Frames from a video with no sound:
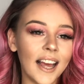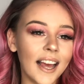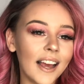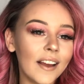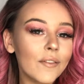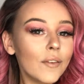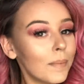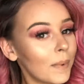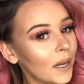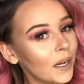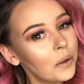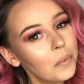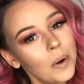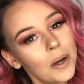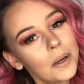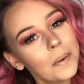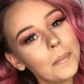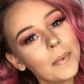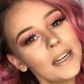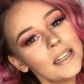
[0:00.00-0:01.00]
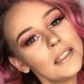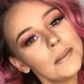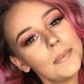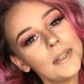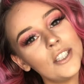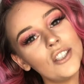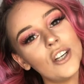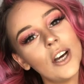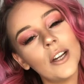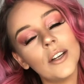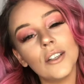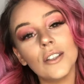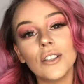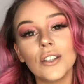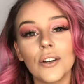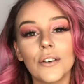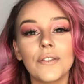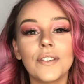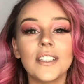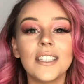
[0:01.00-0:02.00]
Hey everybody, welcome back to my channel.
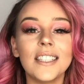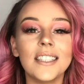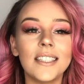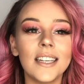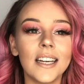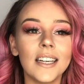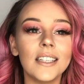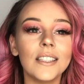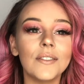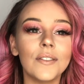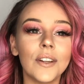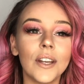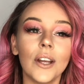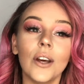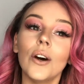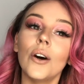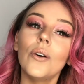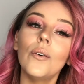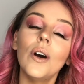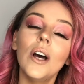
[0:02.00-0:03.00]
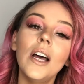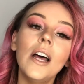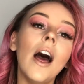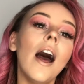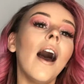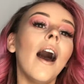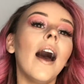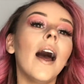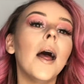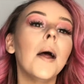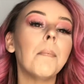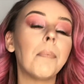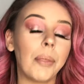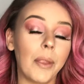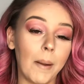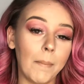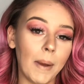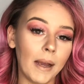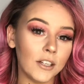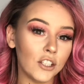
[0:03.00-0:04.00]
So for today's video,
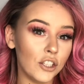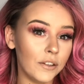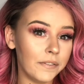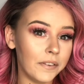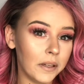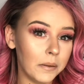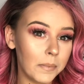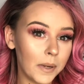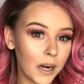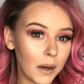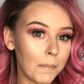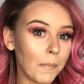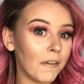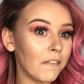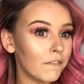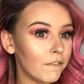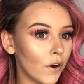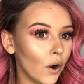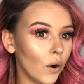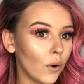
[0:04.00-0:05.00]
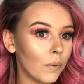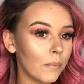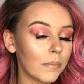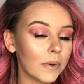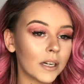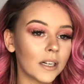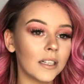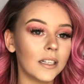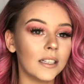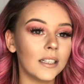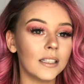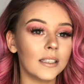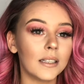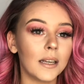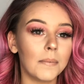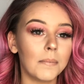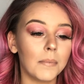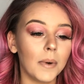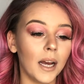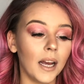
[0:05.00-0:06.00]
I'm actually filming on my phone because
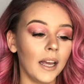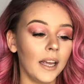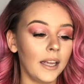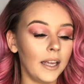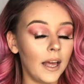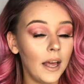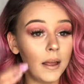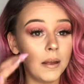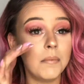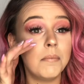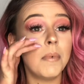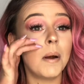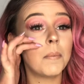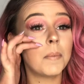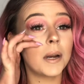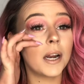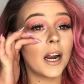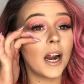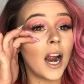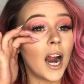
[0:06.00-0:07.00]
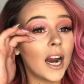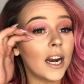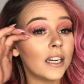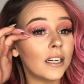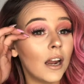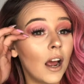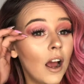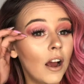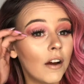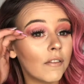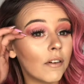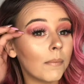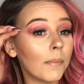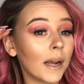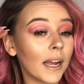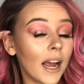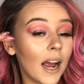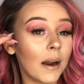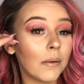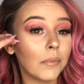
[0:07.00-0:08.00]
my memory card from my
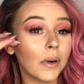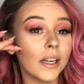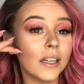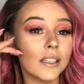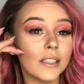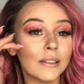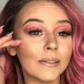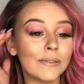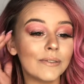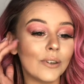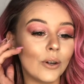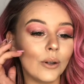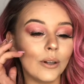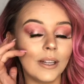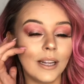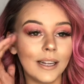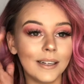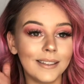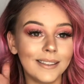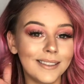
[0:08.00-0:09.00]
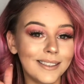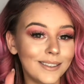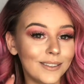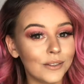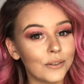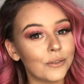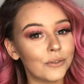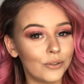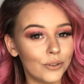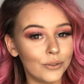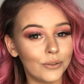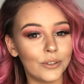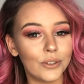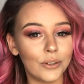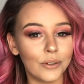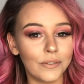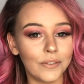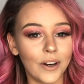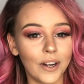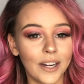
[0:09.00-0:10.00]
camera is full and I need to go through
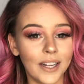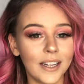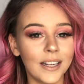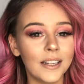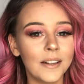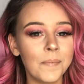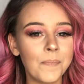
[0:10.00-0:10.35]
stuff on it.